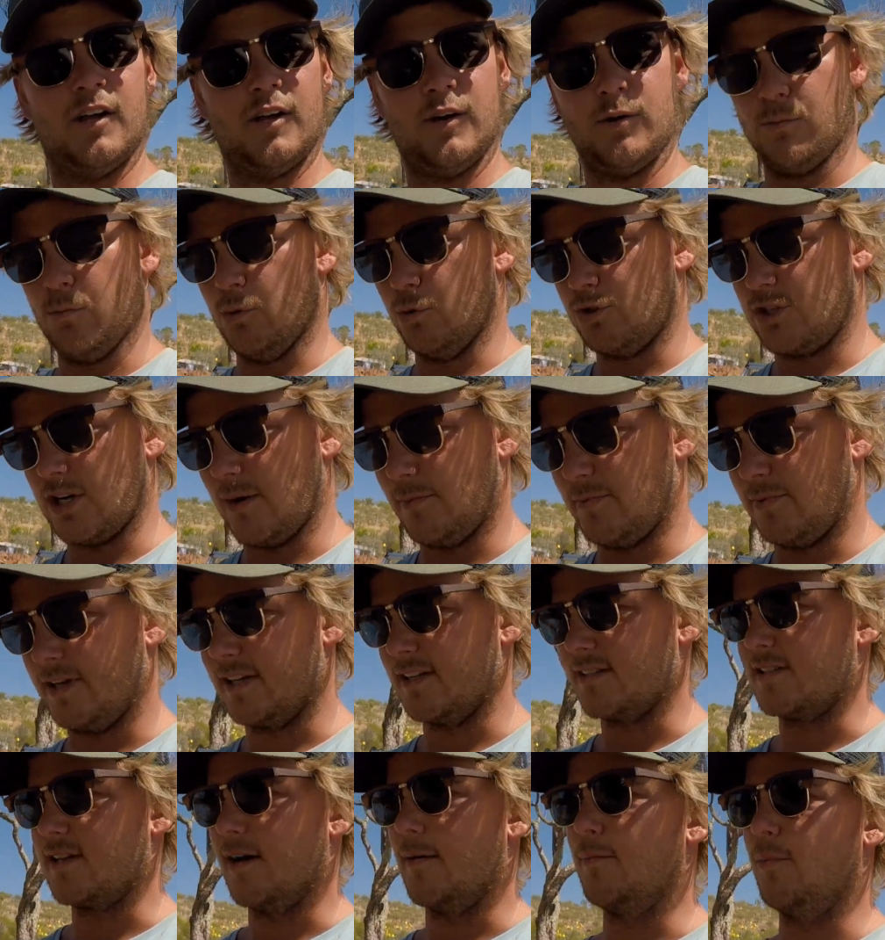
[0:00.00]
we'll jump in
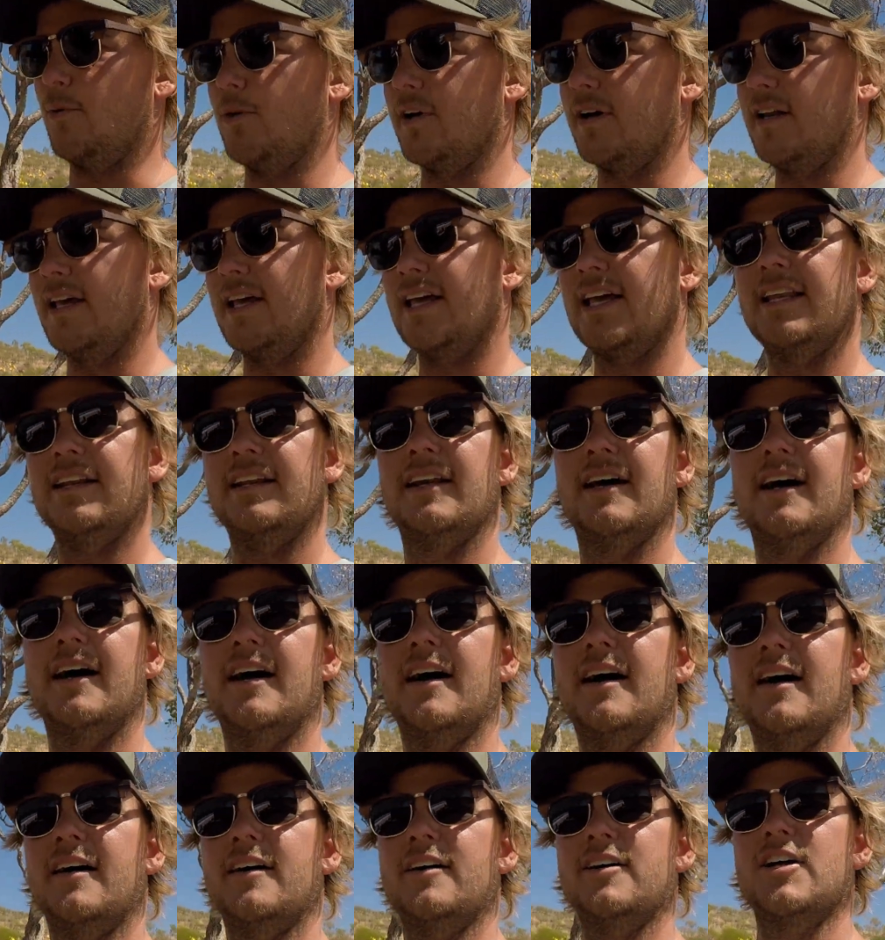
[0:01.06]
at some point and
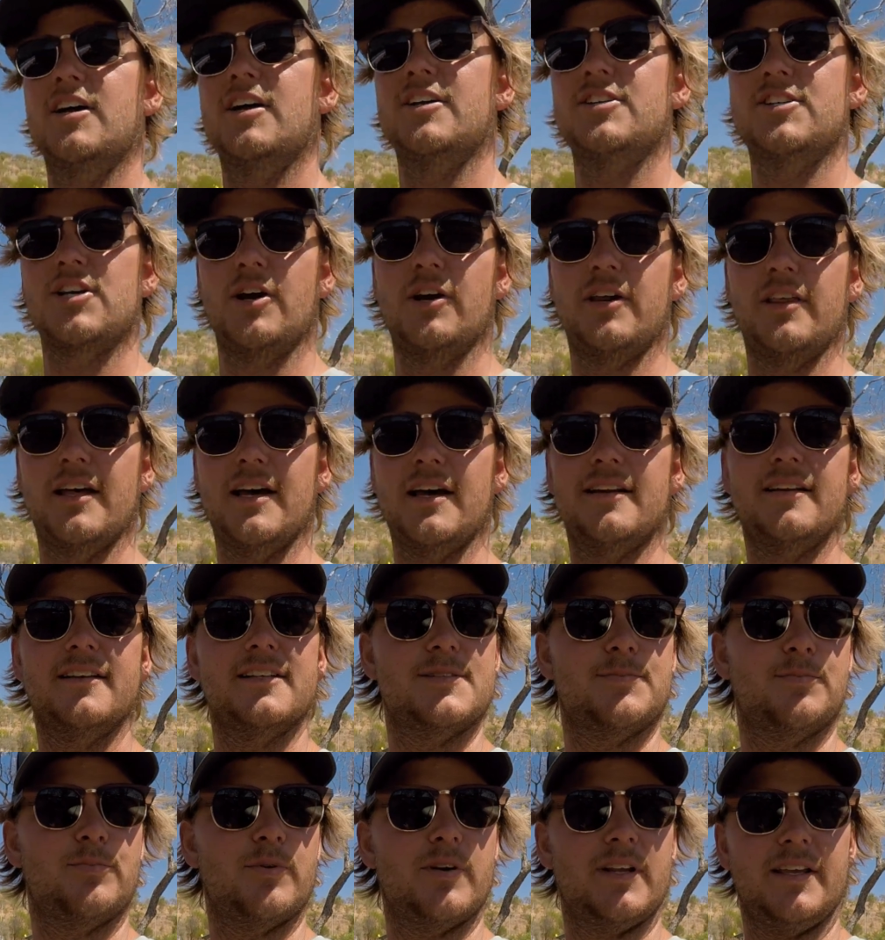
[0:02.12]
show you that.
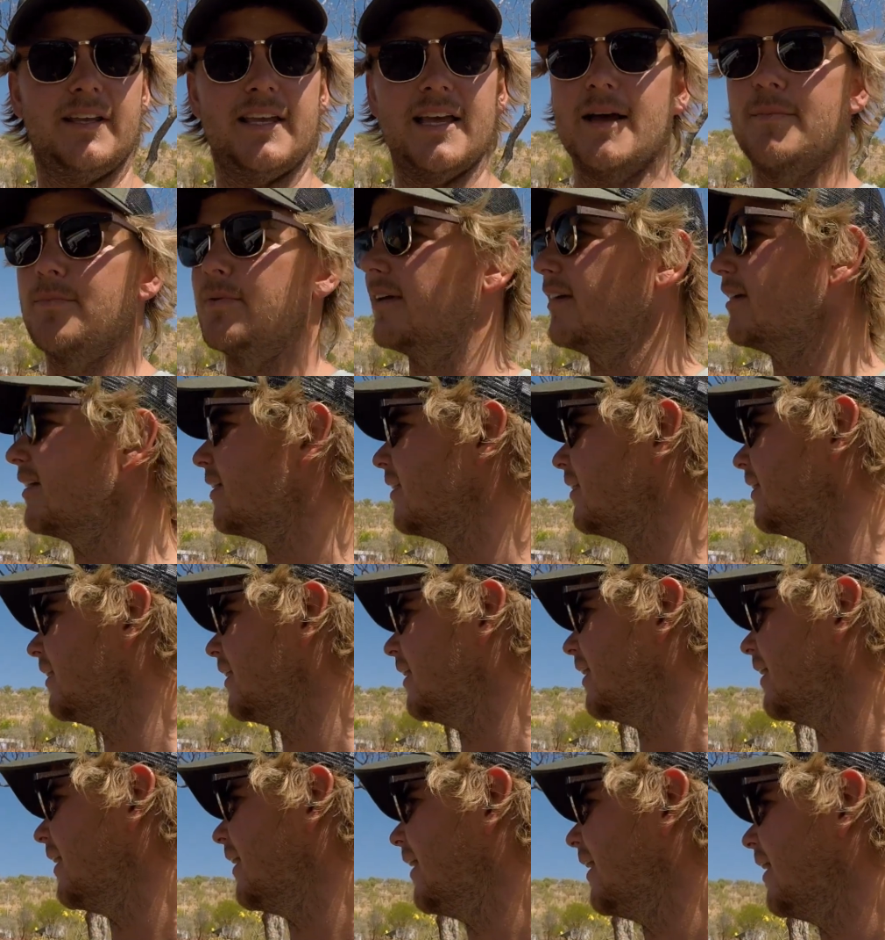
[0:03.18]
It's pretty epic.
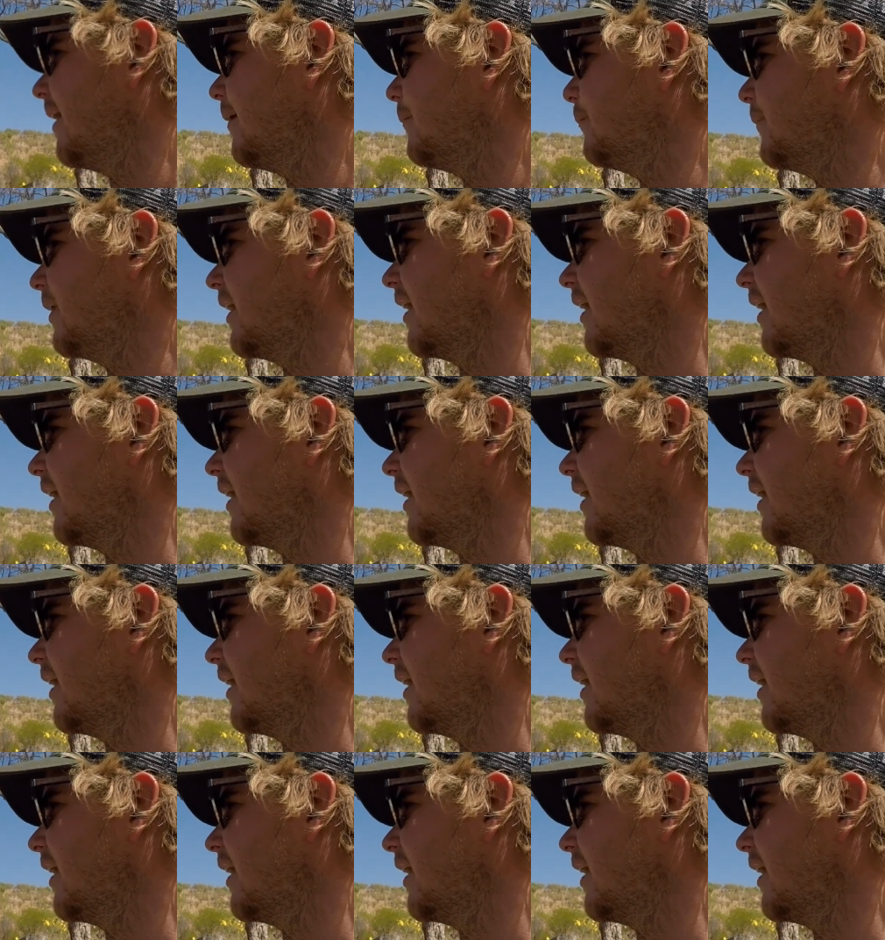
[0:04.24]
But